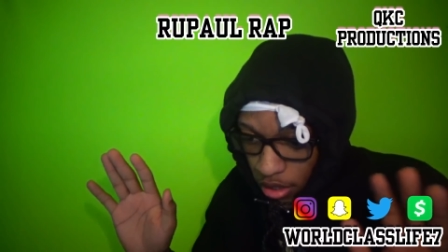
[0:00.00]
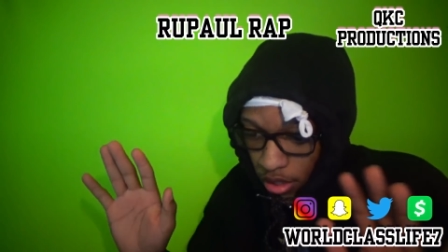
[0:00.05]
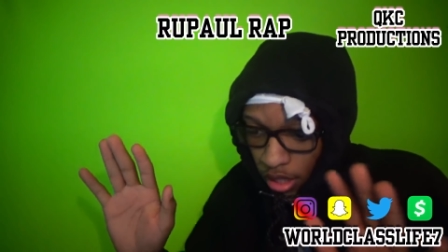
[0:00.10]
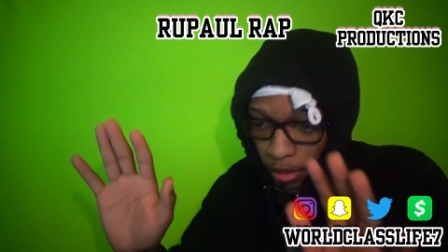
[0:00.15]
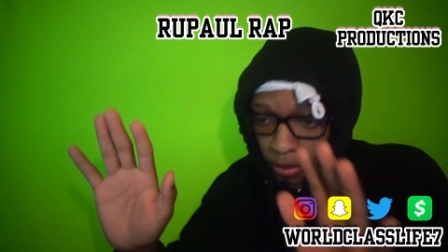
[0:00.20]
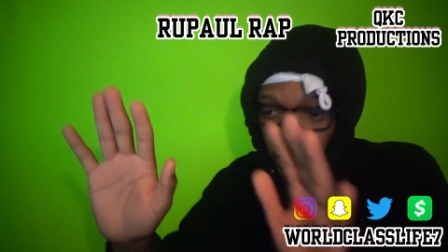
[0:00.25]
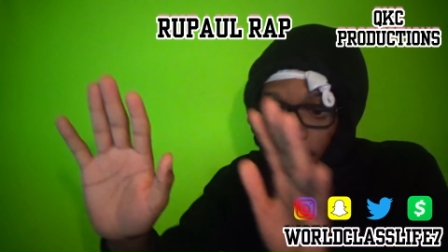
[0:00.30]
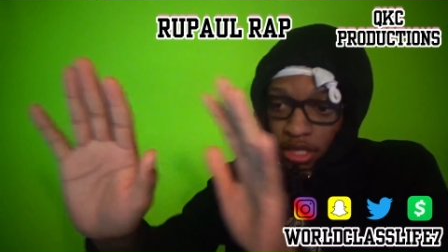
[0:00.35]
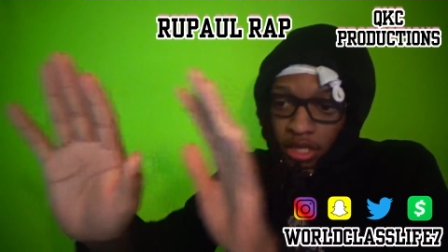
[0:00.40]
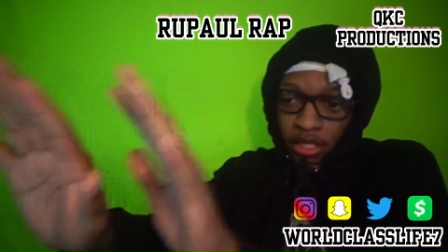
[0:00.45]

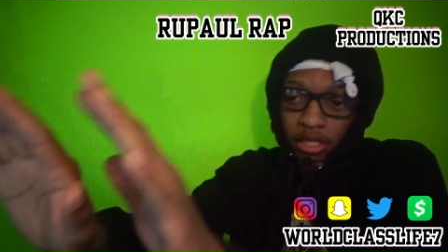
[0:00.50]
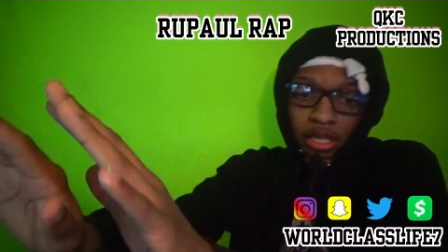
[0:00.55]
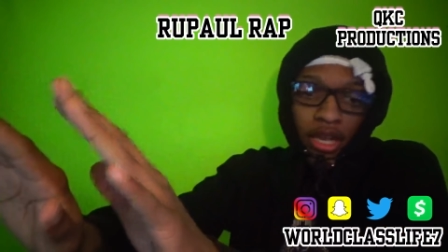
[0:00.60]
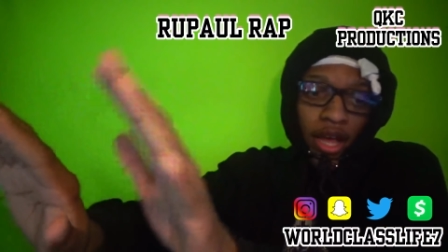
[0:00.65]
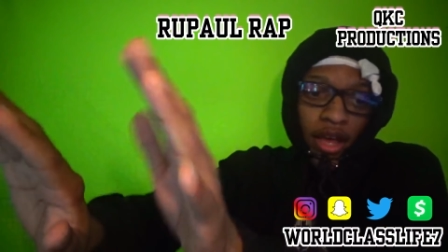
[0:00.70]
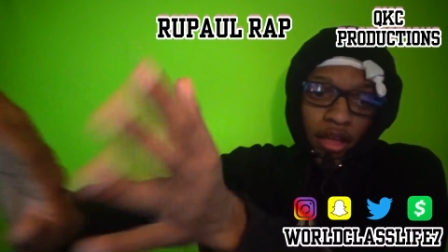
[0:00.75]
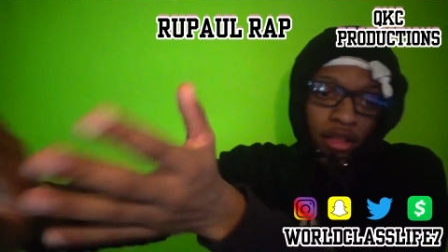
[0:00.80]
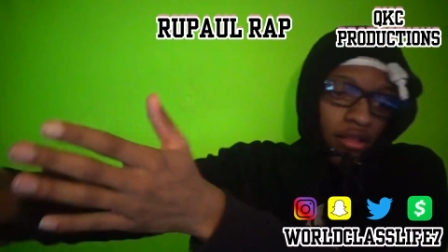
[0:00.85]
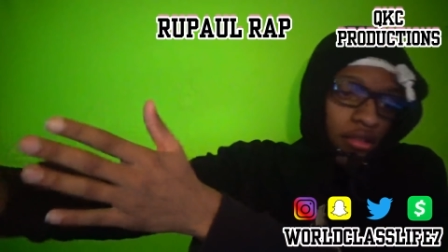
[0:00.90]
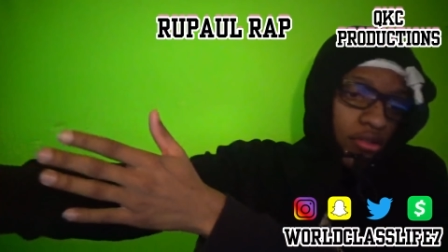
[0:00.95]
Let me just
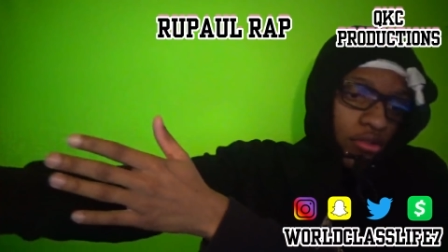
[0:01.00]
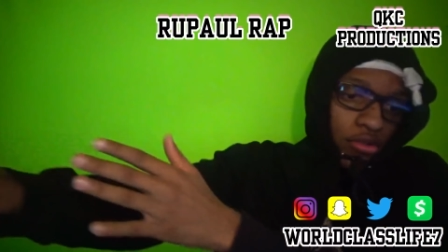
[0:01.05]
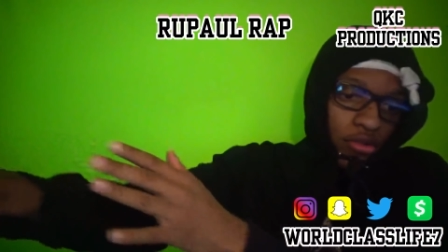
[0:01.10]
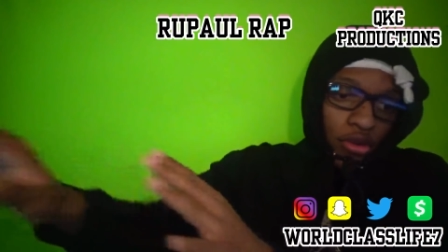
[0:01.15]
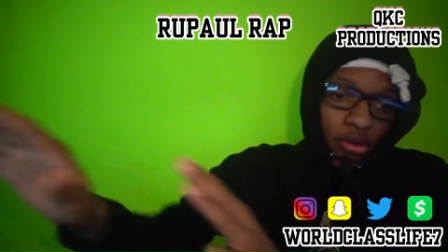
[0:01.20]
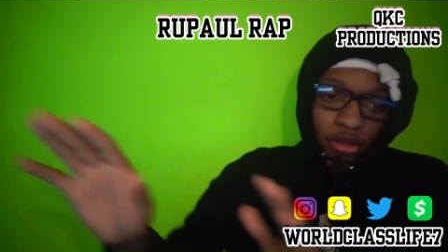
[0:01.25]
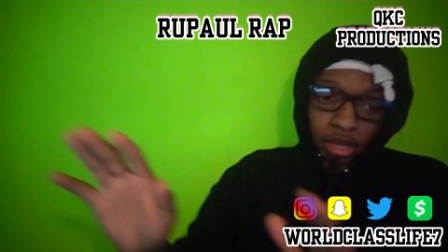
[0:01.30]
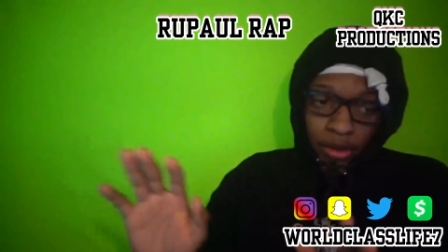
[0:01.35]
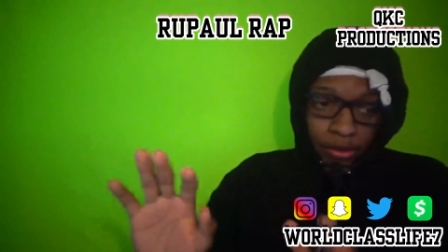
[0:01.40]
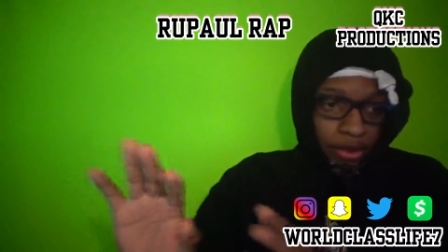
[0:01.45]
not, you
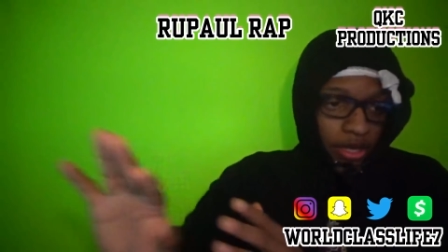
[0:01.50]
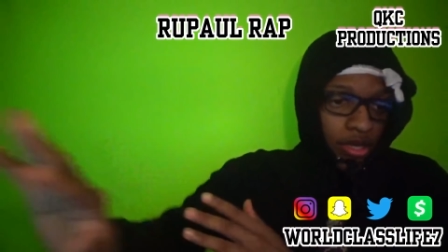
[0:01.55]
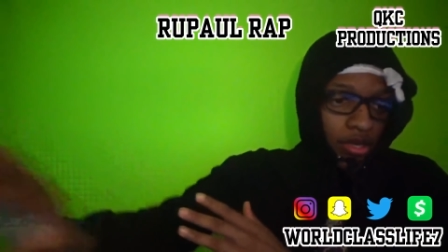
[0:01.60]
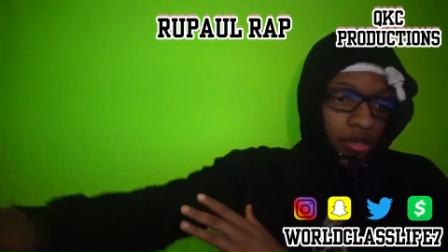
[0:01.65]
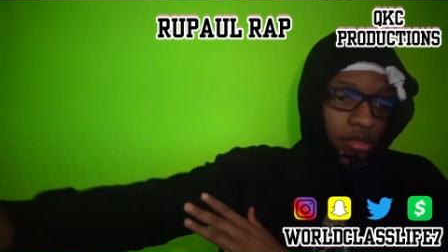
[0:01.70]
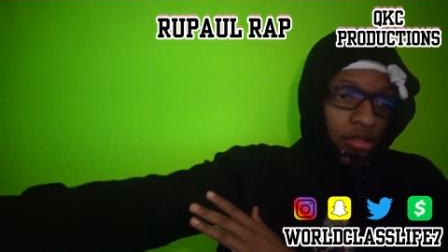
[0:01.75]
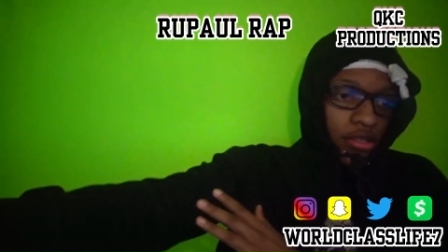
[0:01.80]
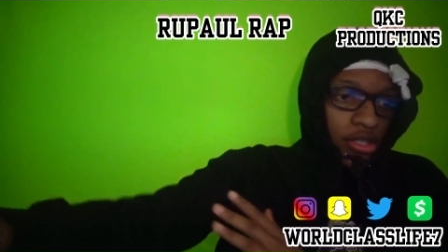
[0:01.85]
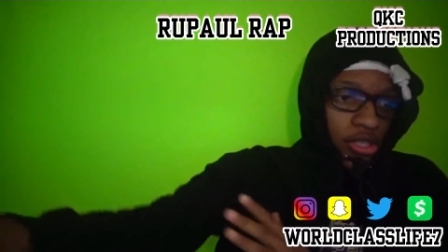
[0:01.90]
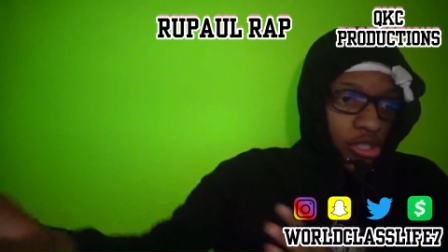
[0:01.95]
know, let me
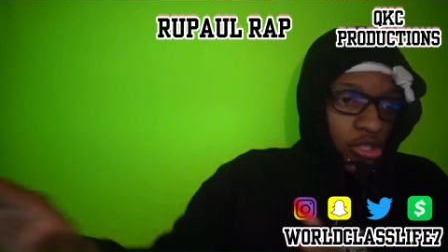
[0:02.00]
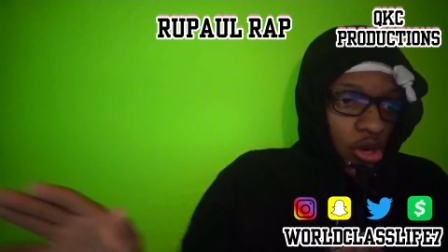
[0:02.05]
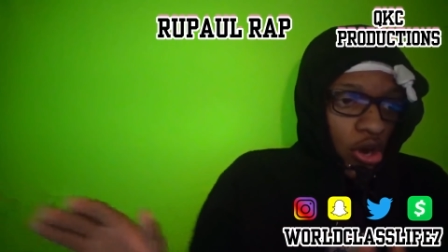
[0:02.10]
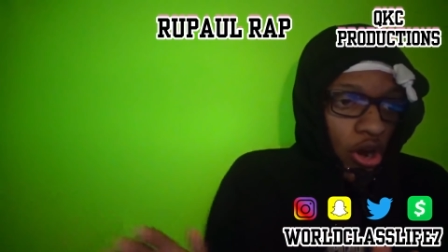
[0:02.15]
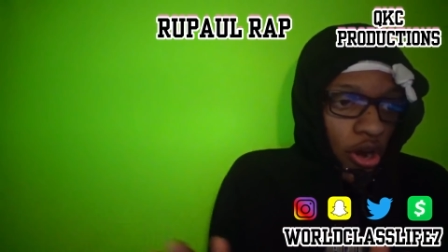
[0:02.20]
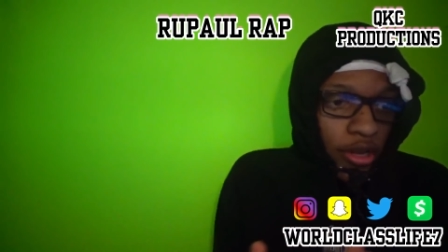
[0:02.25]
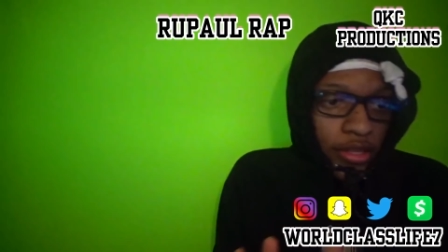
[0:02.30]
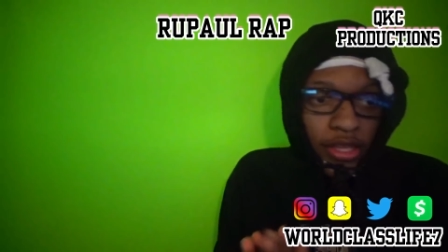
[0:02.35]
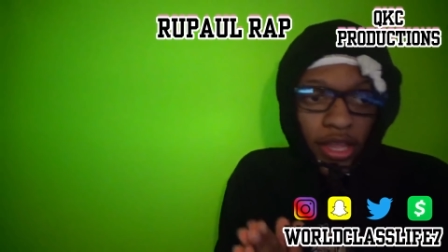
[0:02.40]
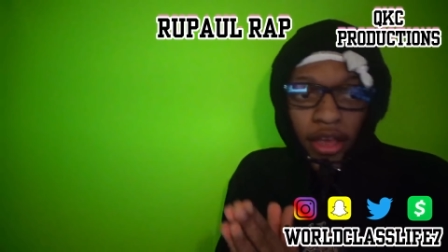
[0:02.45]

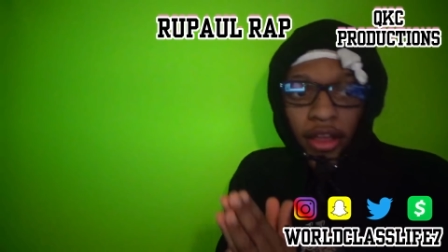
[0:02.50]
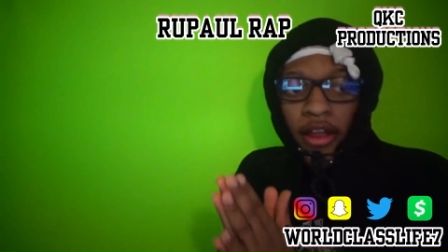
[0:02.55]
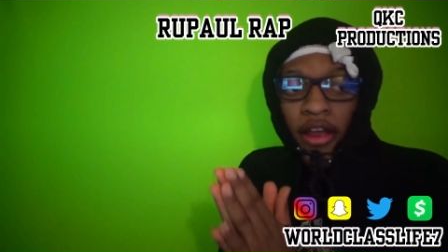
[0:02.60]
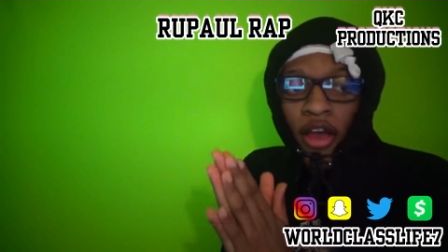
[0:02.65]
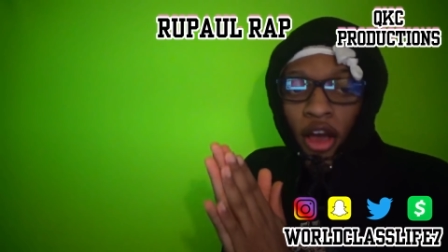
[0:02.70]
discard that.